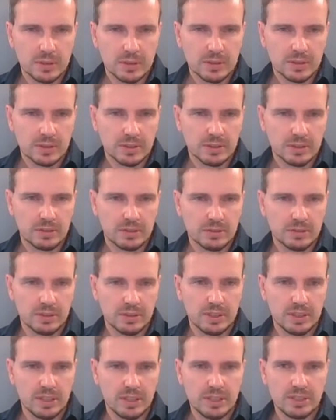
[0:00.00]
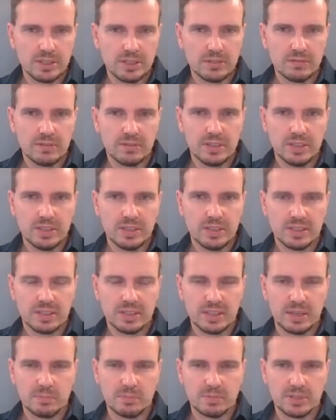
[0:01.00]
So each of these
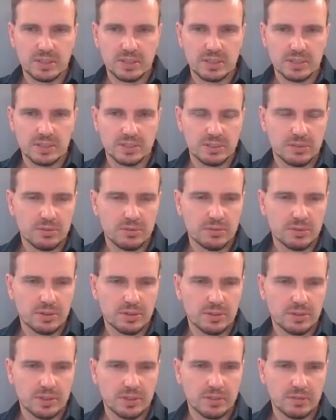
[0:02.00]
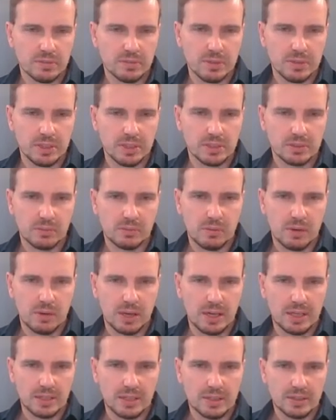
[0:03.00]
steps is two-thirds of a meter
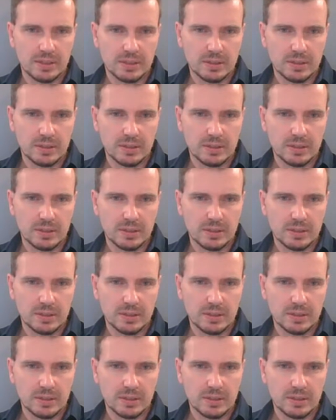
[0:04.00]
wide.